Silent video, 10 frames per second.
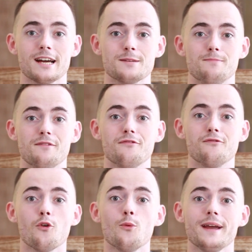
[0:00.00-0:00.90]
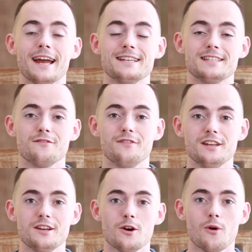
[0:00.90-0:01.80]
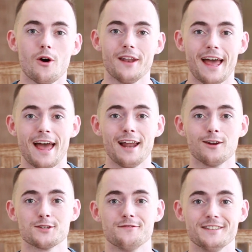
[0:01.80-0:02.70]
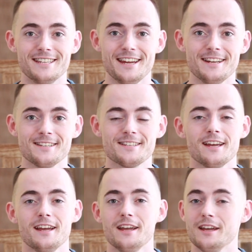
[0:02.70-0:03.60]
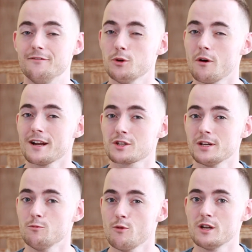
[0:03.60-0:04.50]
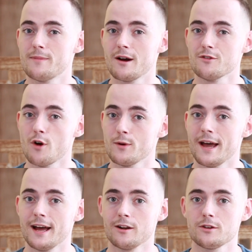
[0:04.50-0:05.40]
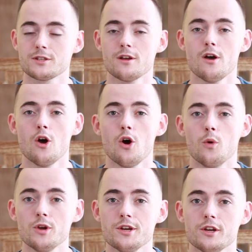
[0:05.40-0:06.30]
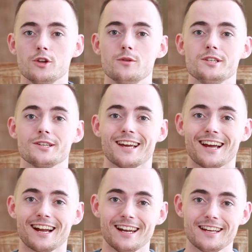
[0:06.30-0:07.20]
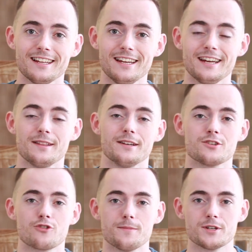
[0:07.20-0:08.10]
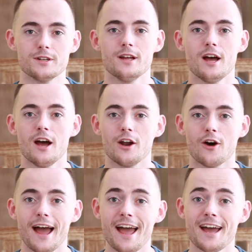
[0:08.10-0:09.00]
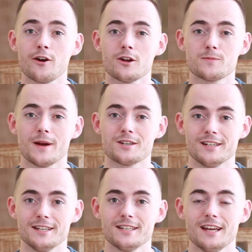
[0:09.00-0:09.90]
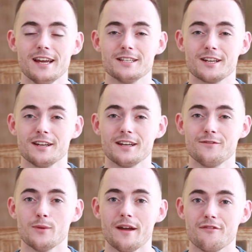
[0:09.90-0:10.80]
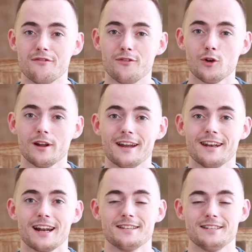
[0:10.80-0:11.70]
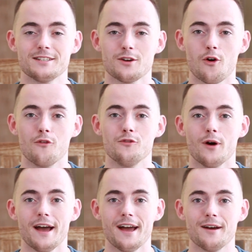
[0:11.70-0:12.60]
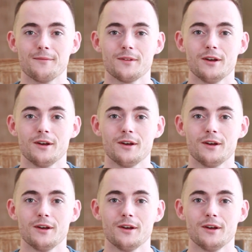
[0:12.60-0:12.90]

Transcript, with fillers: guys, before we get into the video on hair loss for teens, if you are actually worried about your own hair loss, what you can do is you can click the link in the description and our Hairguard specialist is going to give you a full analysis of your hair.